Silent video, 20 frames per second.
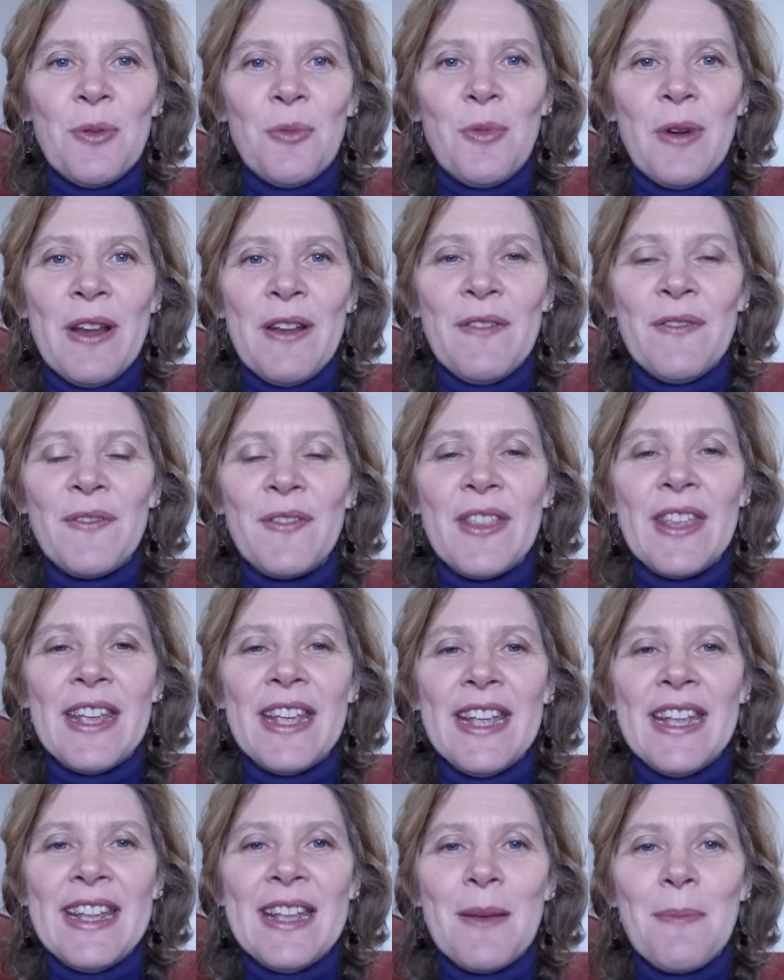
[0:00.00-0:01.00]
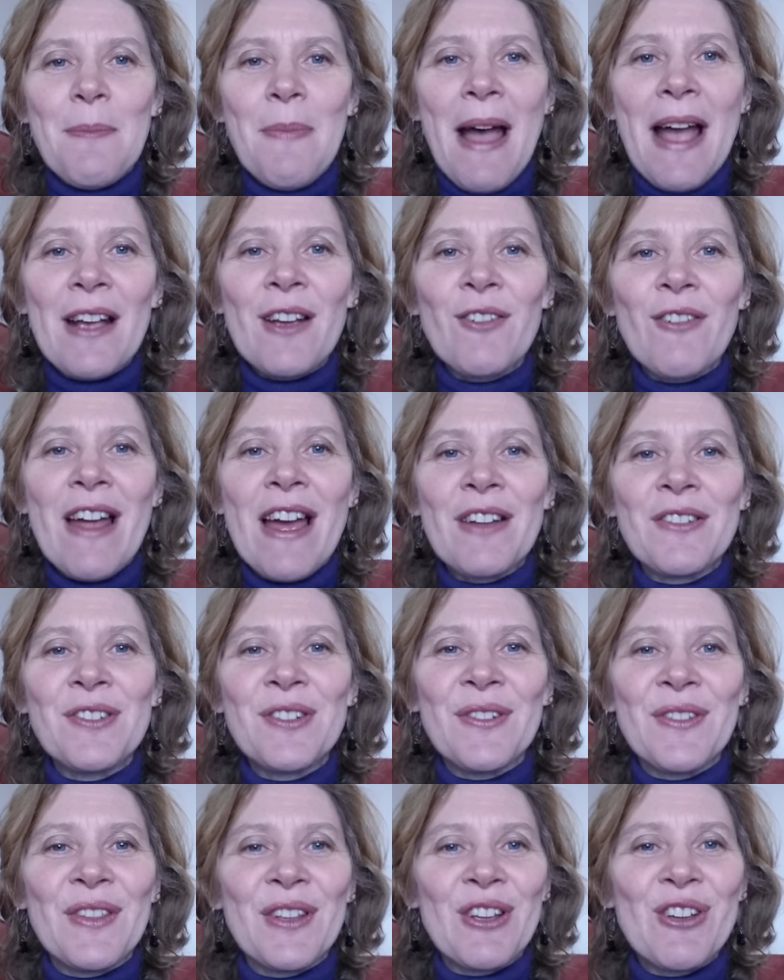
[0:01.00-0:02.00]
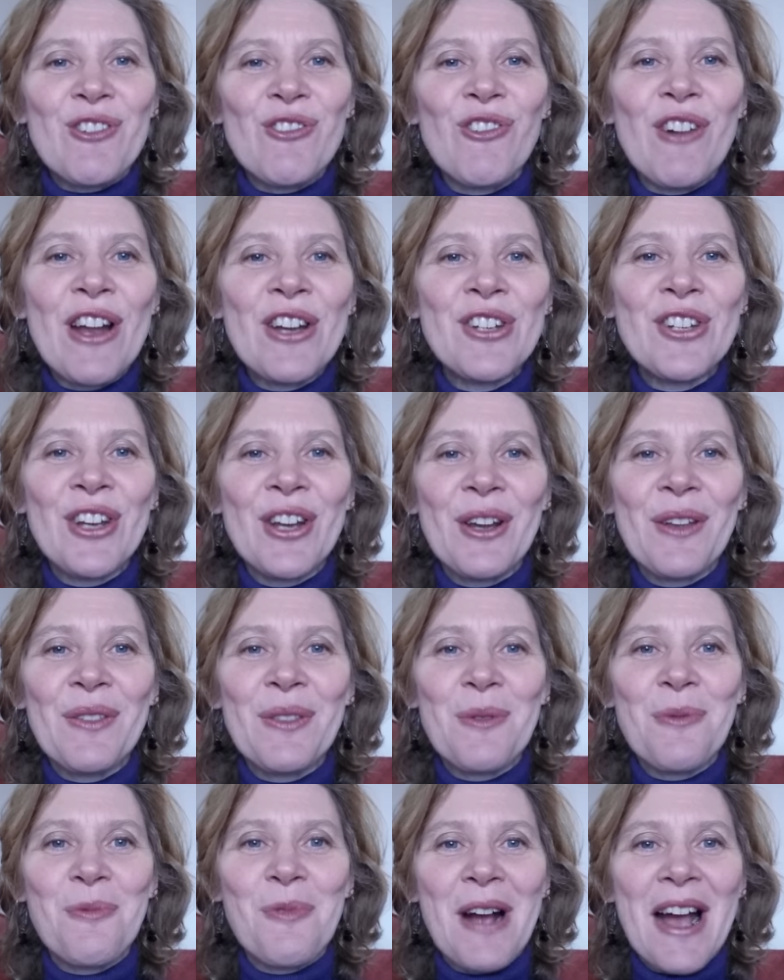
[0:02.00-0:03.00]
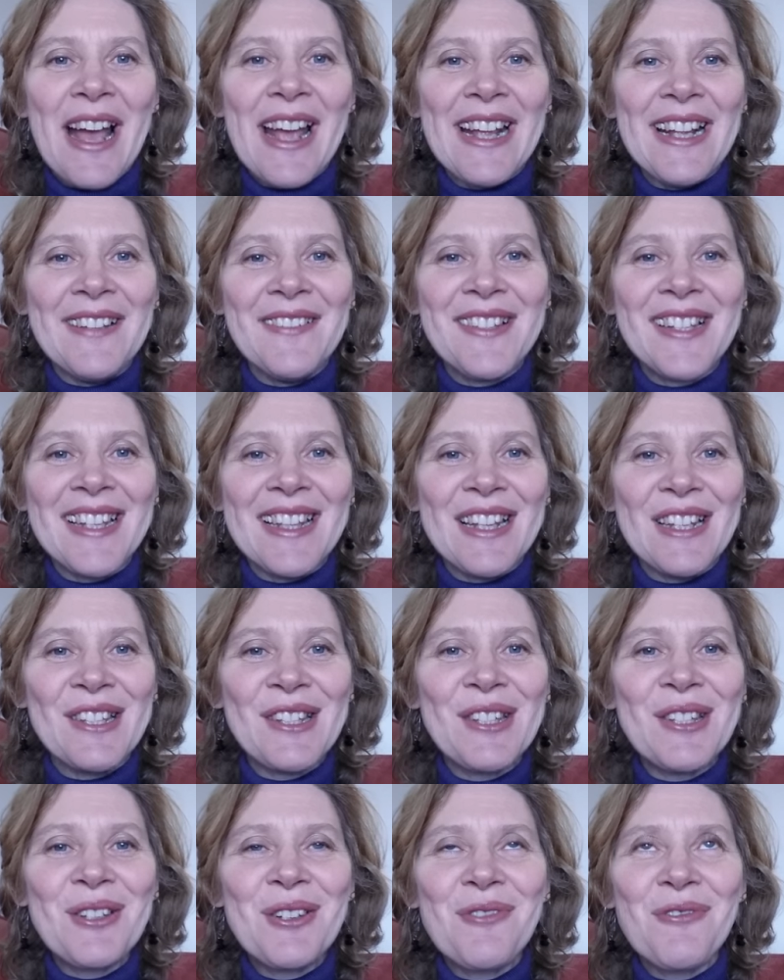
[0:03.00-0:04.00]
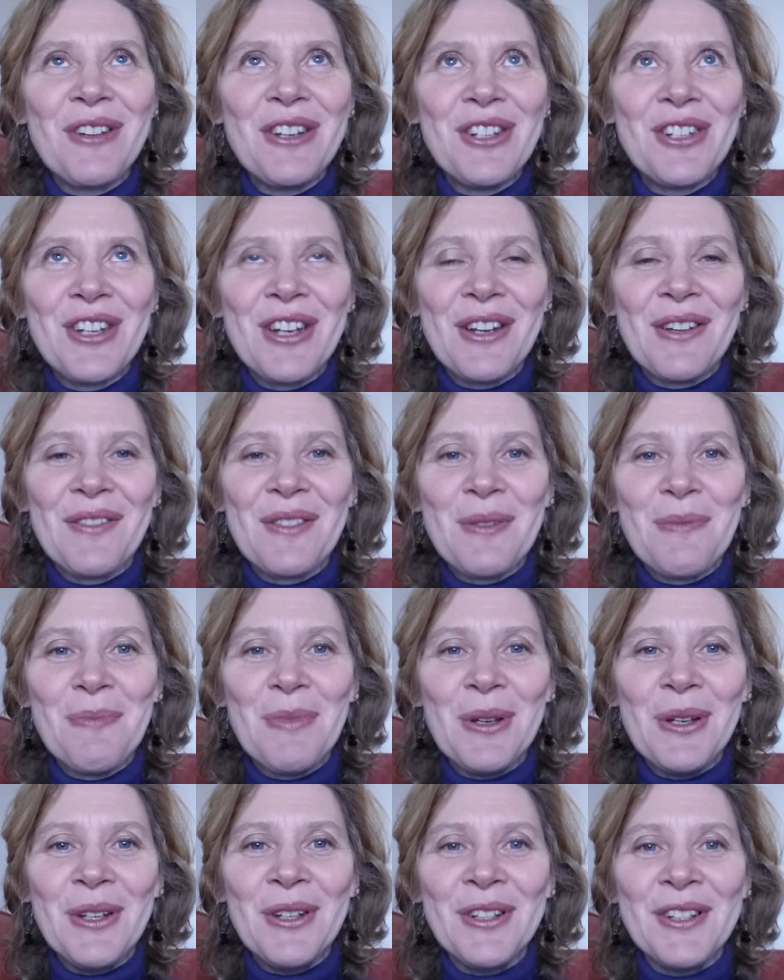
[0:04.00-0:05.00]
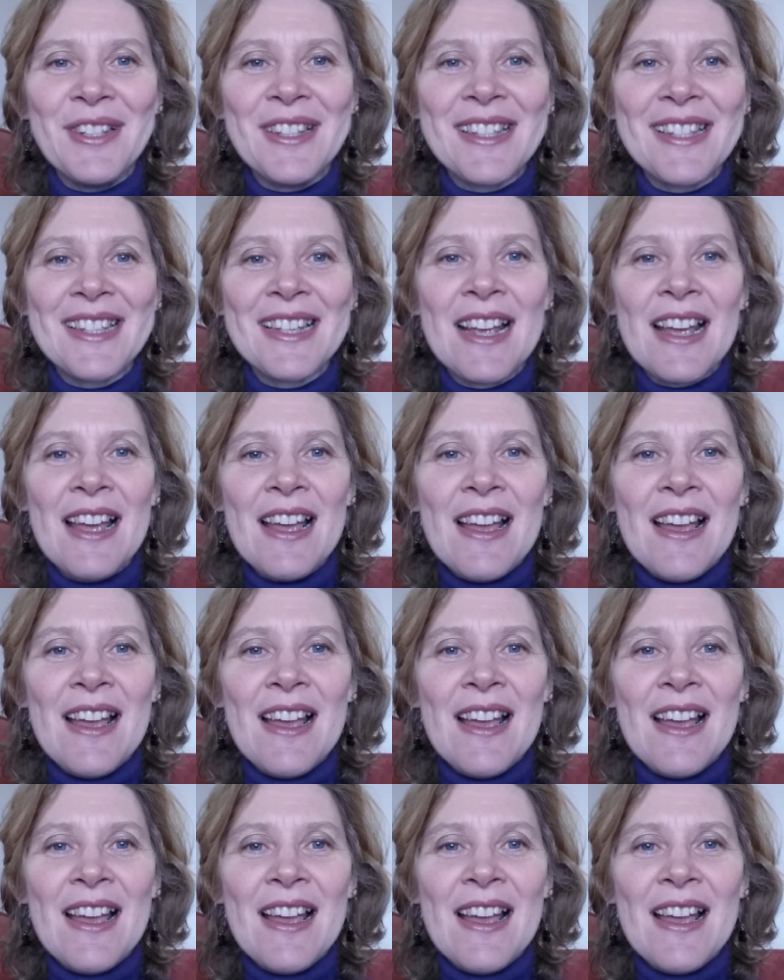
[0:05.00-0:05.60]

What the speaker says: With the background of the crashing of the waves and the screeching of the birds,